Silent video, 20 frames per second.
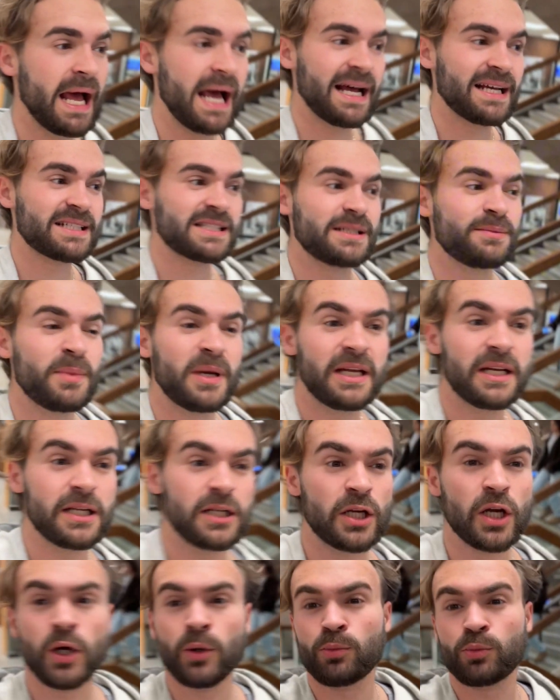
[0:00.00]

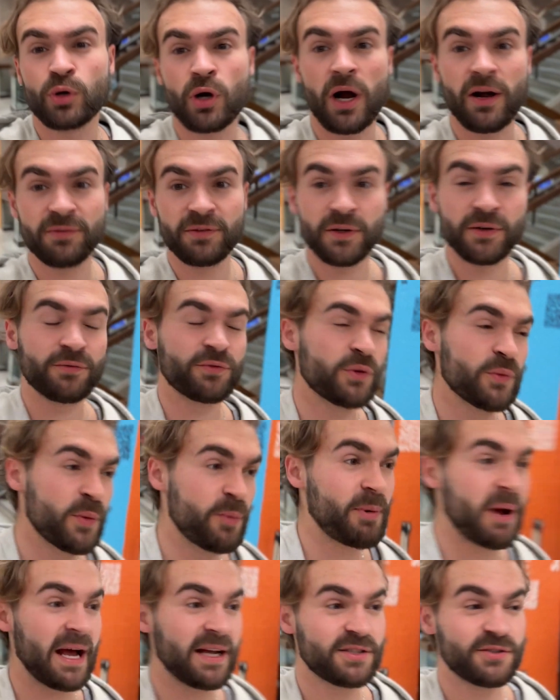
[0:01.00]
estimated profit for
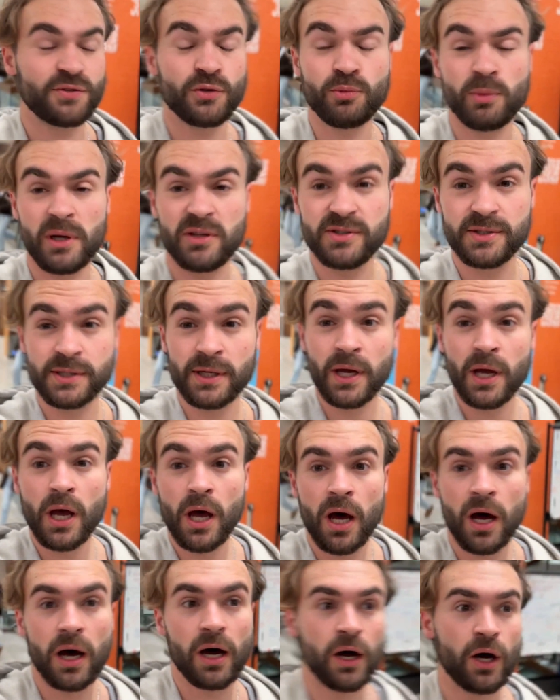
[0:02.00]
the past few months
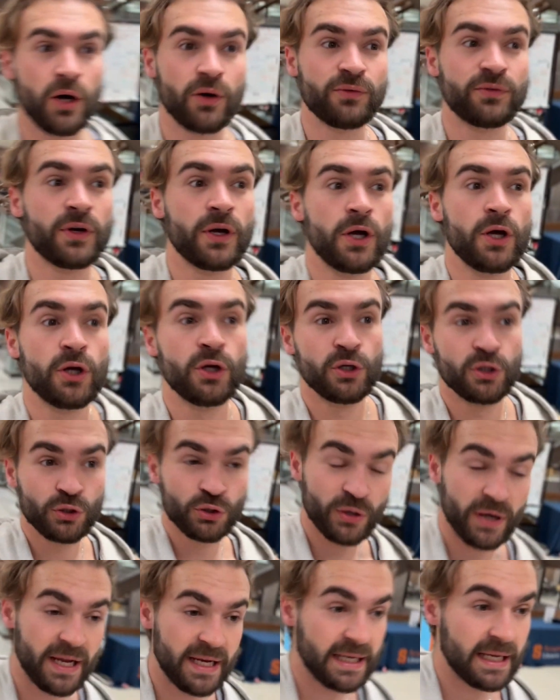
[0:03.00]
of
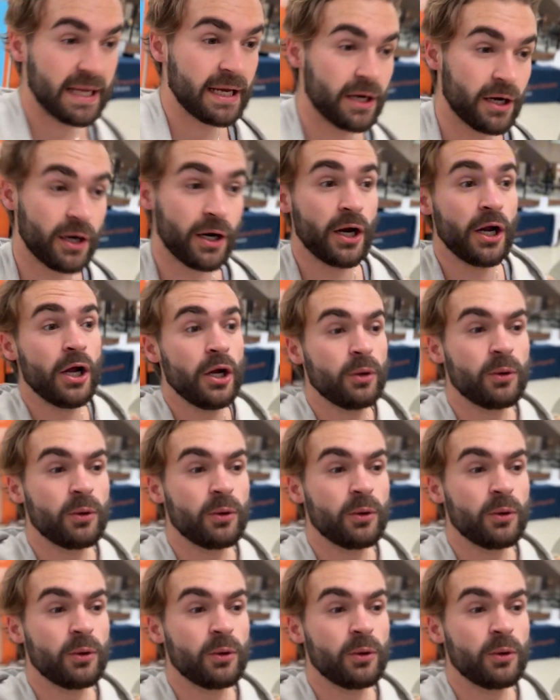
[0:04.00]
trading here,